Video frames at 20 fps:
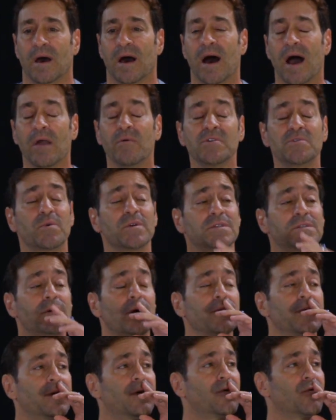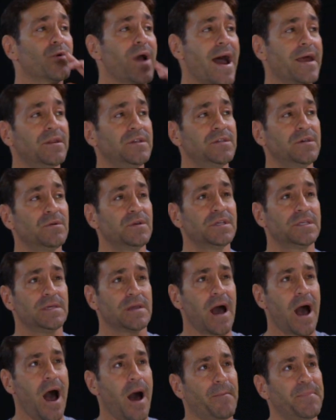I was once told that gratitude is
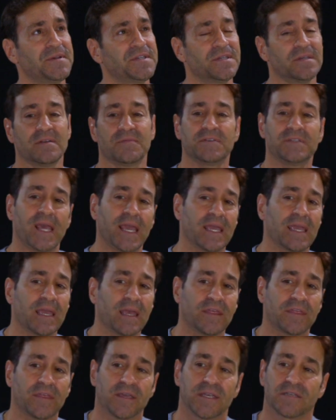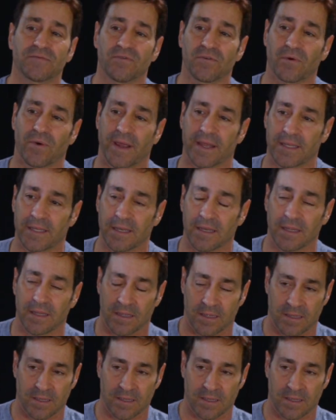the opposite of taking things for granted.